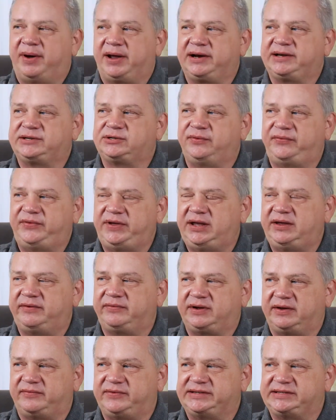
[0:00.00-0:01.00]

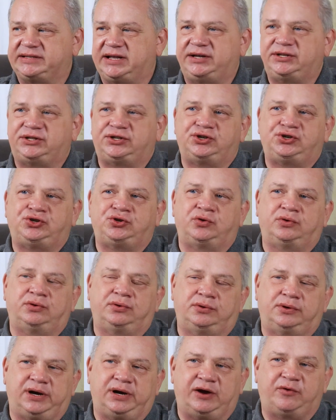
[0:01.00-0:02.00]
Sofiivka Park.
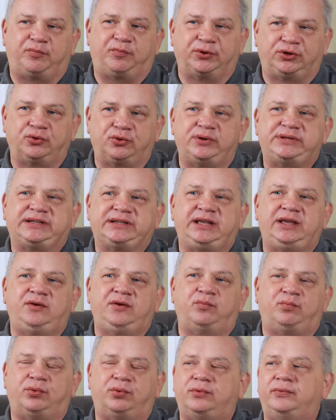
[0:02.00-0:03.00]
It
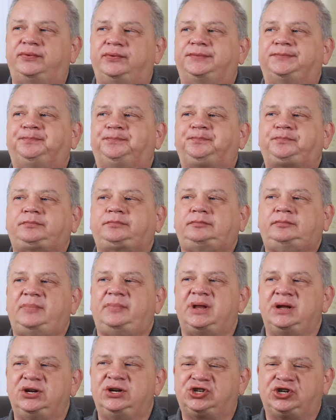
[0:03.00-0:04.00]
is known that Count
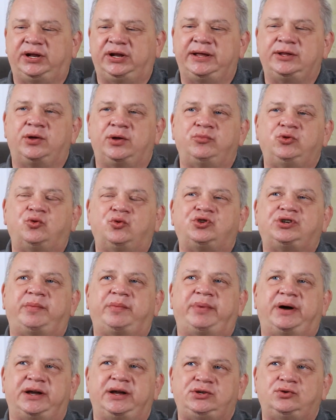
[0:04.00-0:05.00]
Potocki was a
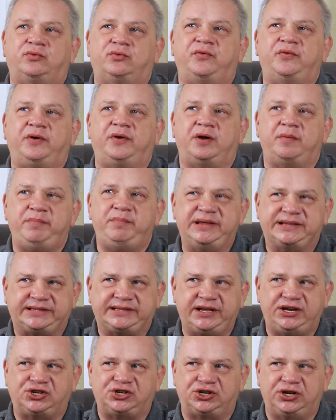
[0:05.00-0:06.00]
member of
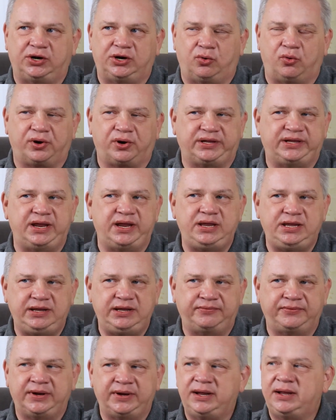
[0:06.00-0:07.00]
many mystical
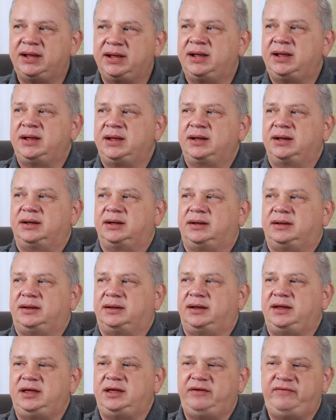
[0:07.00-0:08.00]
orders,
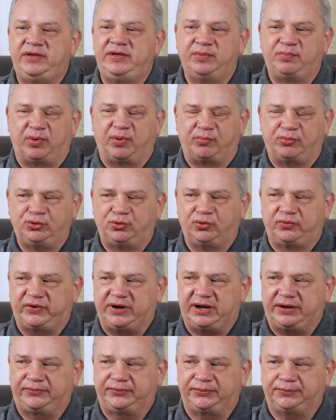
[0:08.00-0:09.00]
and he
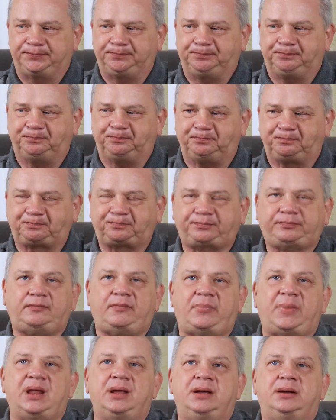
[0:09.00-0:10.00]
built Sofiivka
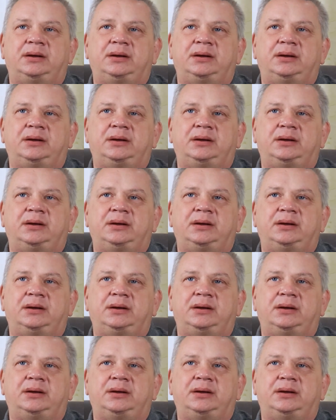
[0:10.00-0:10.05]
